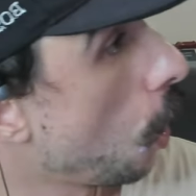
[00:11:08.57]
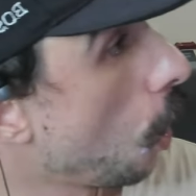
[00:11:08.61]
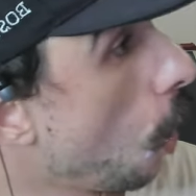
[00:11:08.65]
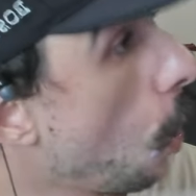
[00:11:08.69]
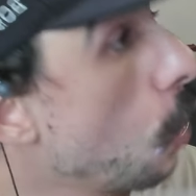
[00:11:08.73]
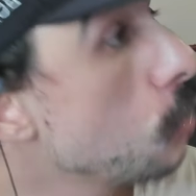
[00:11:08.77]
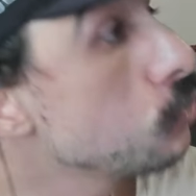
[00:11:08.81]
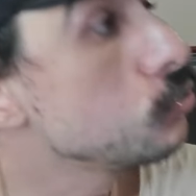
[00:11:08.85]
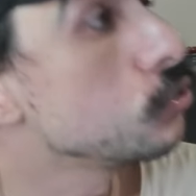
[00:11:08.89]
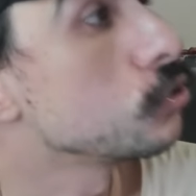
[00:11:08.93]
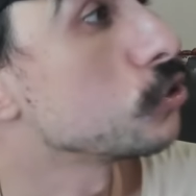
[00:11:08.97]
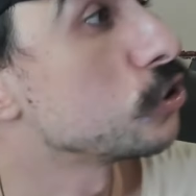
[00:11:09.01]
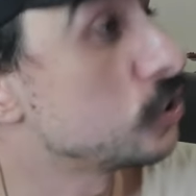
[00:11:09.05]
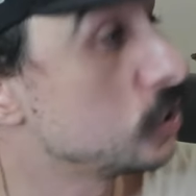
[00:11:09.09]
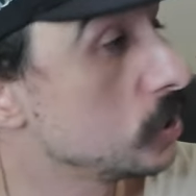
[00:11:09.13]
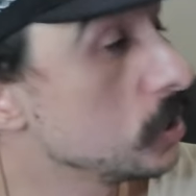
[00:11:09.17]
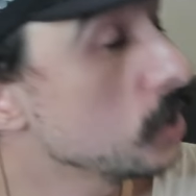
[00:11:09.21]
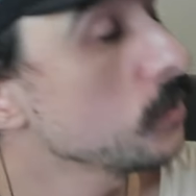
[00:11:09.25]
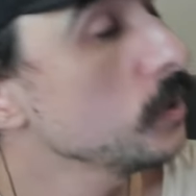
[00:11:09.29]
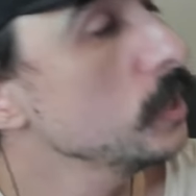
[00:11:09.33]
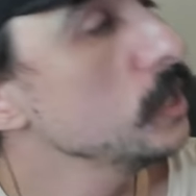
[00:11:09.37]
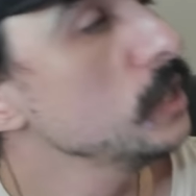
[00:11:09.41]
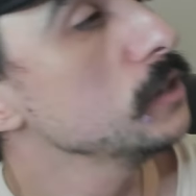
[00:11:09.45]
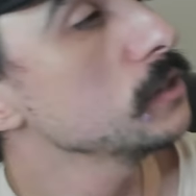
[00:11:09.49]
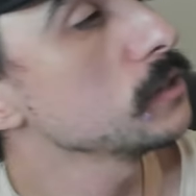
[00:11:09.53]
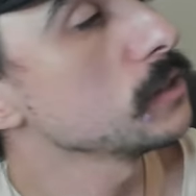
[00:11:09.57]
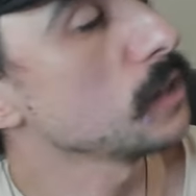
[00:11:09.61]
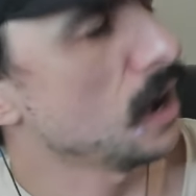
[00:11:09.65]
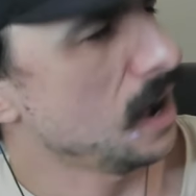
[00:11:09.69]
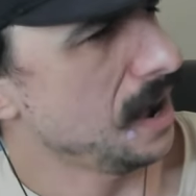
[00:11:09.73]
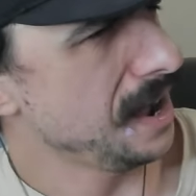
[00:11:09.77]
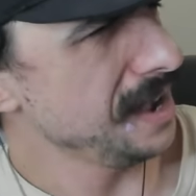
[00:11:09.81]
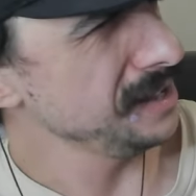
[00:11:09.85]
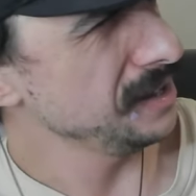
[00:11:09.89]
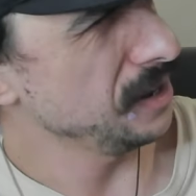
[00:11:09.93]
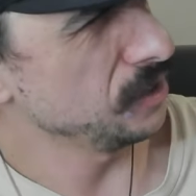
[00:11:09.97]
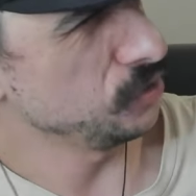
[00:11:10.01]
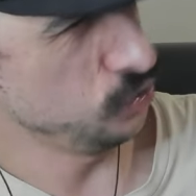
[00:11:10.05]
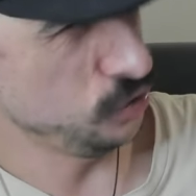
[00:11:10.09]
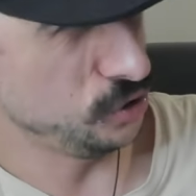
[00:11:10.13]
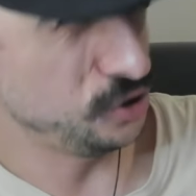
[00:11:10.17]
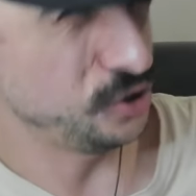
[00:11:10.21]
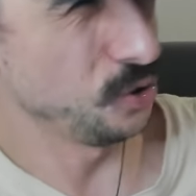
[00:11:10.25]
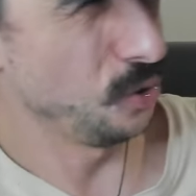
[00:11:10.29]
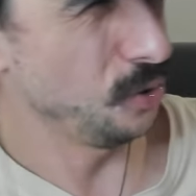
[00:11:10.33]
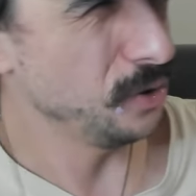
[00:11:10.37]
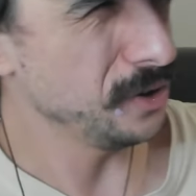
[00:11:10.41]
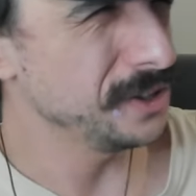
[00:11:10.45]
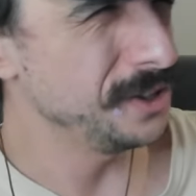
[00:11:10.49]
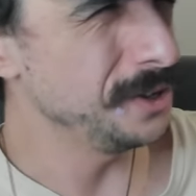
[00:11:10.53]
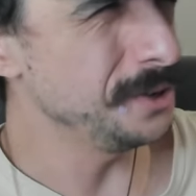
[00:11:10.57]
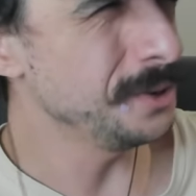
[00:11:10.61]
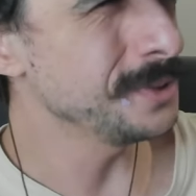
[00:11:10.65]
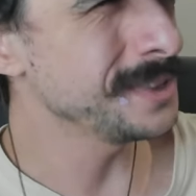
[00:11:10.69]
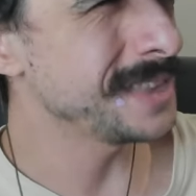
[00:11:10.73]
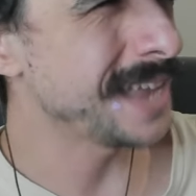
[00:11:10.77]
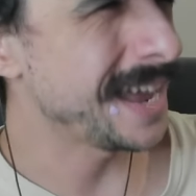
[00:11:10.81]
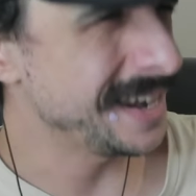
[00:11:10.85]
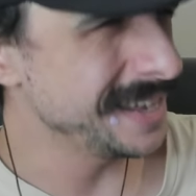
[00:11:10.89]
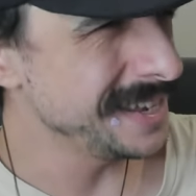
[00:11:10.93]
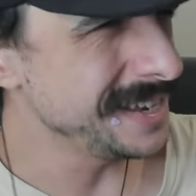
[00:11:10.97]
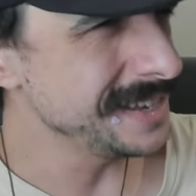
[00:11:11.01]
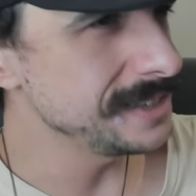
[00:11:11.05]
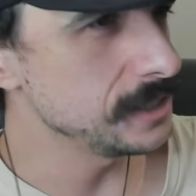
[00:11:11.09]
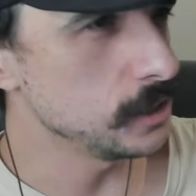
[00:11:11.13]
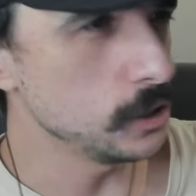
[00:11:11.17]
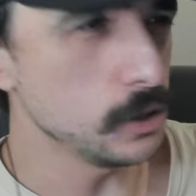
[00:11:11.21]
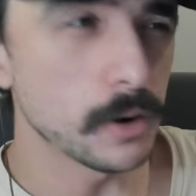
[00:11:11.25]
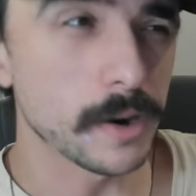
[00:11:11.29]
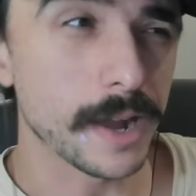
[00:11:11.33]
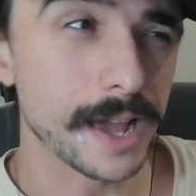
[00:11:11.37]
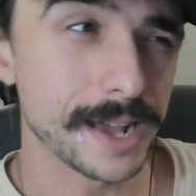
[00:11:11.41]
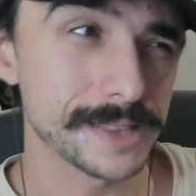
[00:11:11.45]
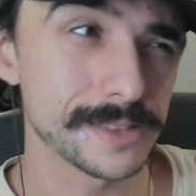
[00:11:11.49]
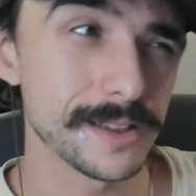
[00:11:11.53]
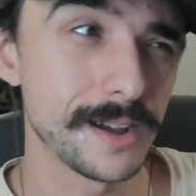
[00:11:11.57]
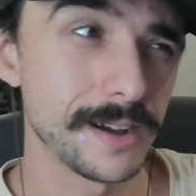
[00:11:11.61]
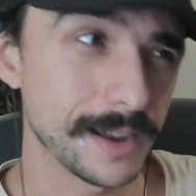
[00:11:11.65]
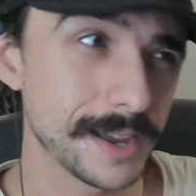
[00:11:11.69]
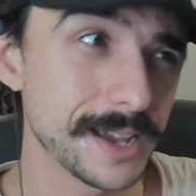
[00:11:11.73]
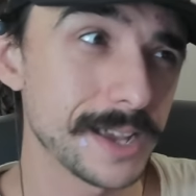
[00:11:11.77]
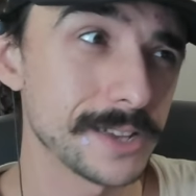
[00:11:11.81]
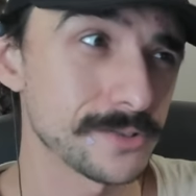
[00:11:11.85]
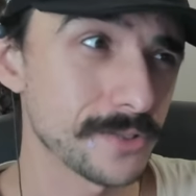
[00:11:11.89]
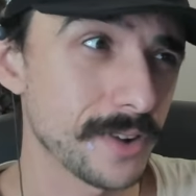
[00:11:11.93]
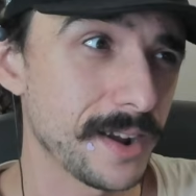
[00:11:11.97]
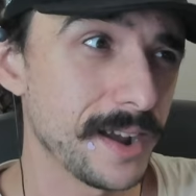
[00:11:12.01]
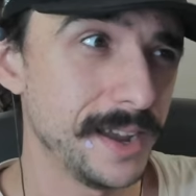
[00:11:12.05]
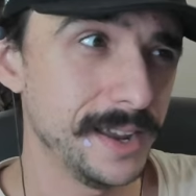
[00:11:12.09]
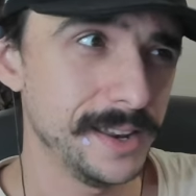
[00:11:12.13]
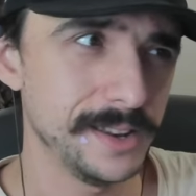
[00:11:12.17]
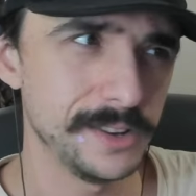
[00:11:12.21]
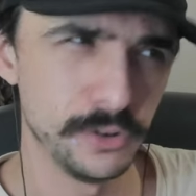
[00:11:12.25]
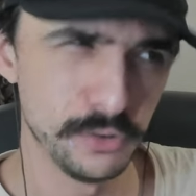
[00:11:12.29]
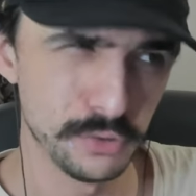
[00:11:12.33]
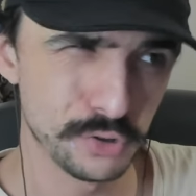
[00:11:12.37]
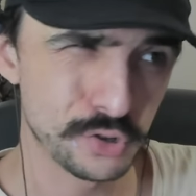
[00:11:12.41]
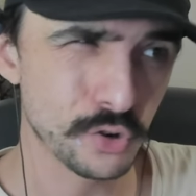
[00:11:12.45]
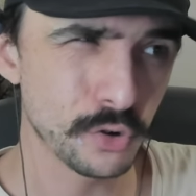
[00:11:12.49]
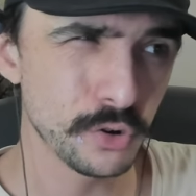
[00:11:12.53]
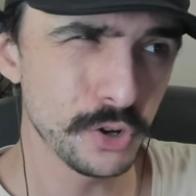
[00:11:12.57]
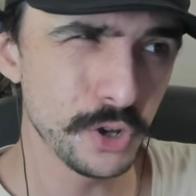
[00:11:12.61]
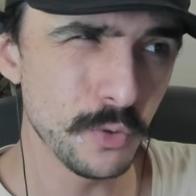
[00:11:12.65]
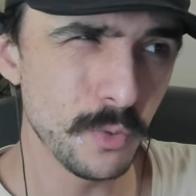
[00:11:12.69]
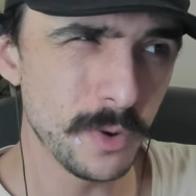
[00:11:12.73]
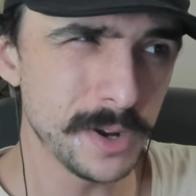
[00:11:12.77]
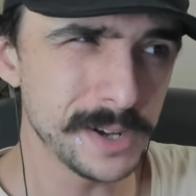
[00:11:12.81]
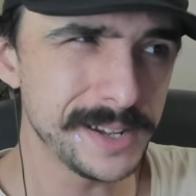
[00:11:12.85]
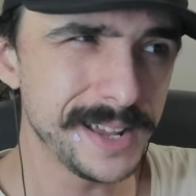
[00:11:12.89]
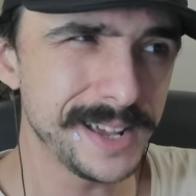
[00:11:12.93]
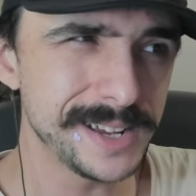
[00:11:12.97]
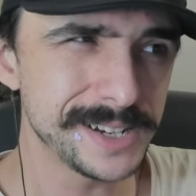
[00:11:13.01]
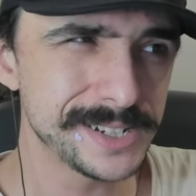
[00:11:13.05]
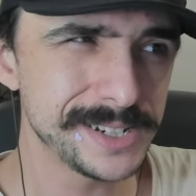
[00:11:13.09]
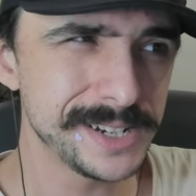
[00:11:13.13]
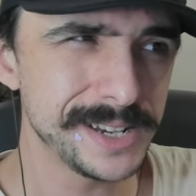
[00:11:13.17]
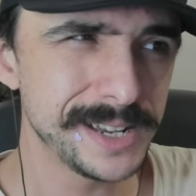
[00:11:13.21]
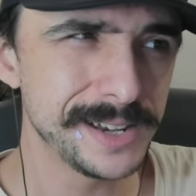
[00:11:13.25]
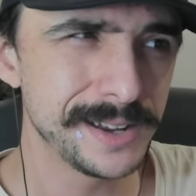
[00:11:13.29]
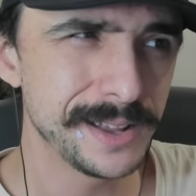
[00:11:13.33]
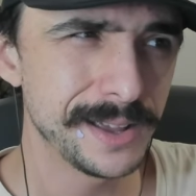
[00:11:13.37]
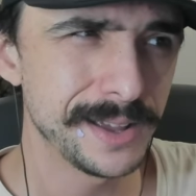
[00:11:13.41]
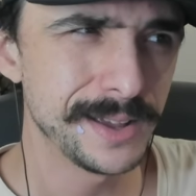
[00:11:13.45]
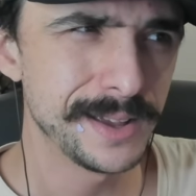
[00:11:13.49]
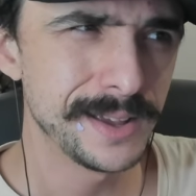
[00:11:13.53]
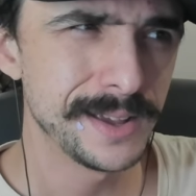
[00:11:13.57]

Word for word: Oh, you're serious? The hot? Are you sure? You know what that is? You know what a hot dog is, right? You sure you want that shit?